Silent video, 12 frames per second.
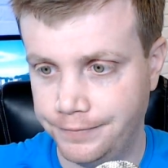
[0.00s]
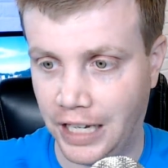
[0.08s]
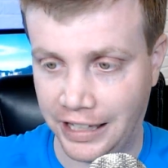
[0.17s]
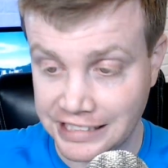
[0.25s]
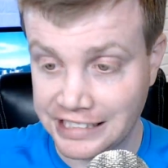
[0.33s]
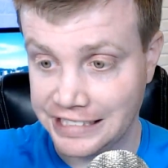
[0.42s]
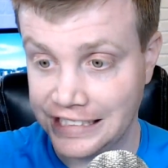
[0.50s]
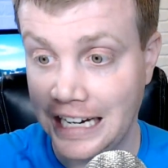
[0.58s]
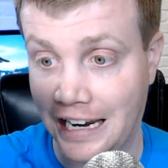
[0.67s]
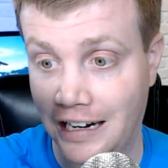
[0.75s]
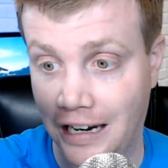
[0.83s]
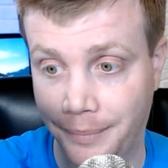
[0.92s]
this is
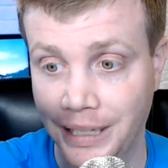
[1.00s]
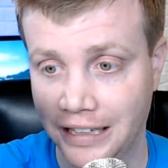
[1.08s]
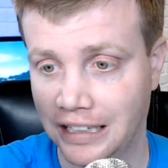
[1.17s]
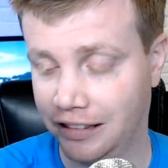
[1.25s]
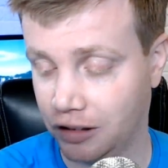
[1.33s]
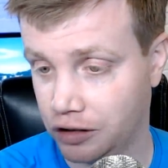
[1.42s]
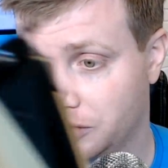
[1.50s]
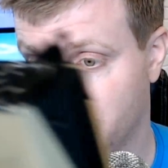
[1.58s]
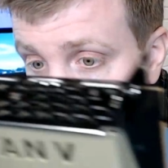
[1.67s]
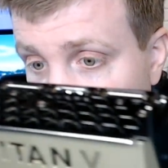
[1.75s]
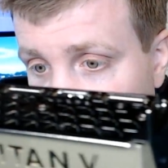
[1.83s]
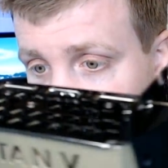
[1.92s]
it. I mean, there's
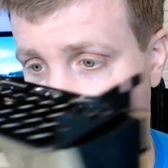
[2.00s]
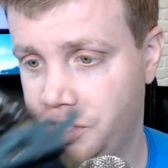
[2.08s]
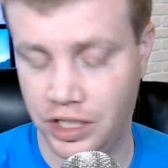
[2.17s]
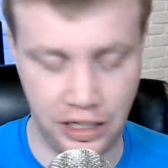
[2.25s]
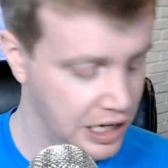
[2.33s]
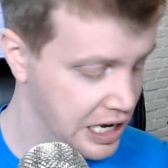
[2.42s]
no question.